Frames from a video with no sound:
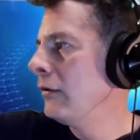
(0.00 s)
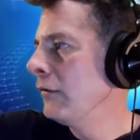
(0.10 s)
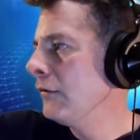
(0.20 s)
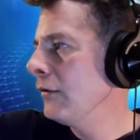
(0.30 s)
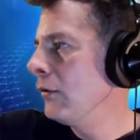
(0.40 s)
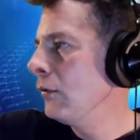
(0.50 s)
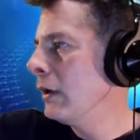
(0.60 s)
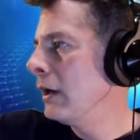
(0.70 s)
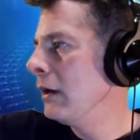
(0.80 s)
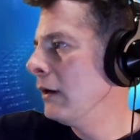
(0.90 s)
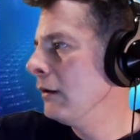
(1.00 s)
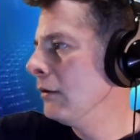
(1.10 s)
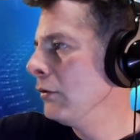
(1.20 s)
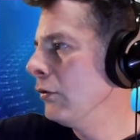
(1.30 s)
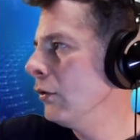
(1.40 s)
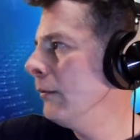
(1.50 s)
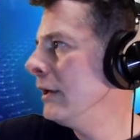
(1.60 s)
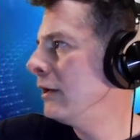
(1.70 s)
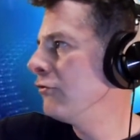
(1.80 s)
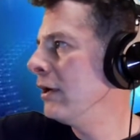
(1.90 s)
So normally
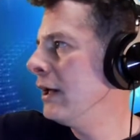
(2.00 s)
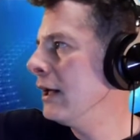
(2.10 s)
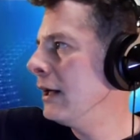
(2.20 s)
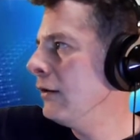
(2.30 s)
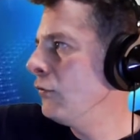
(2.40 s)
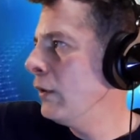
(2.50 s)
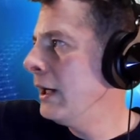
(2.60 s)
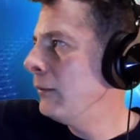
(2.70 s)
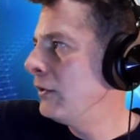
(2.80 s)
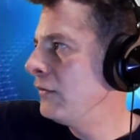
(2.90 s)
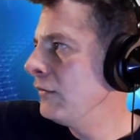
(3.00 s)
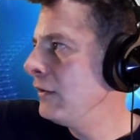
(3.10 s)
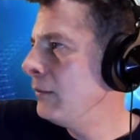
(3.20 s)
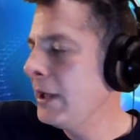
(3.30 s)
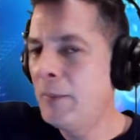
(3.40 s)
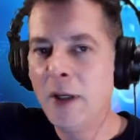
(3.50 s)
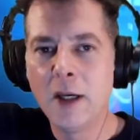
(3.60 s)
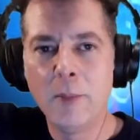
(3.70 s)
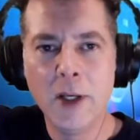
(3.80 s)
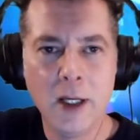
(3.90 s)
I try and get out of his way, but since he might be
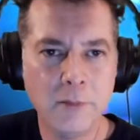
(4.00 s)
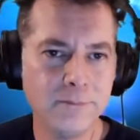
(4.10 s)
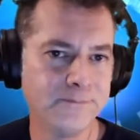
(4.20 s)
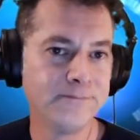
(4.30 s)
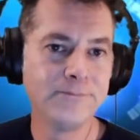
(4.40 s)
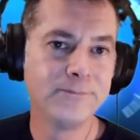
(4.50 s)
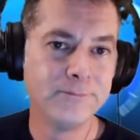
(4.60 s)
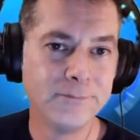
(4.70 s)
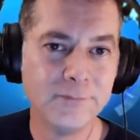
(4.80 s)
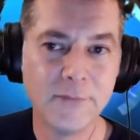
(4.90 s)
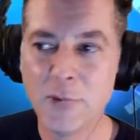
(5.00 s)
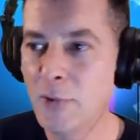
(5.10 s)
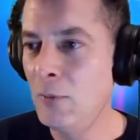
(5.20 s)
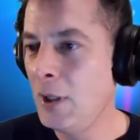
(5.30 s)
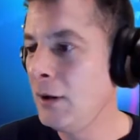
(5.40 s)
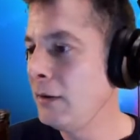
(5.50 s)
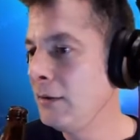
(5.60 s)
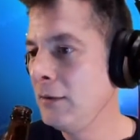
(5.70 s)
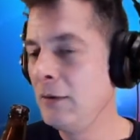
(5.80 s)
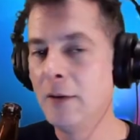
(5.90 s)
coming in, it'll go long.
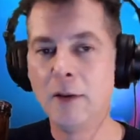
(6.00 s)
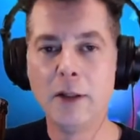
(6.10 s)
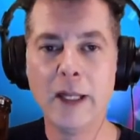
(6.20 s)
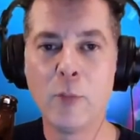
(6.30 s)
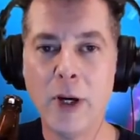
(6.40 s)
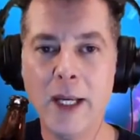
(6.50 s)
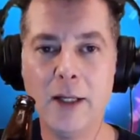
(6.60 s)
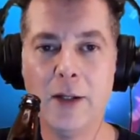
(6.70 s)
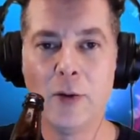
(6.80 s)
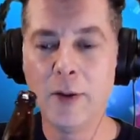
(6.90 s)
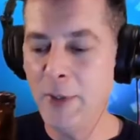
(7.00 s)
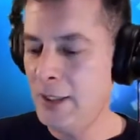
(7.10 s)
Let him rant, you know what I mean?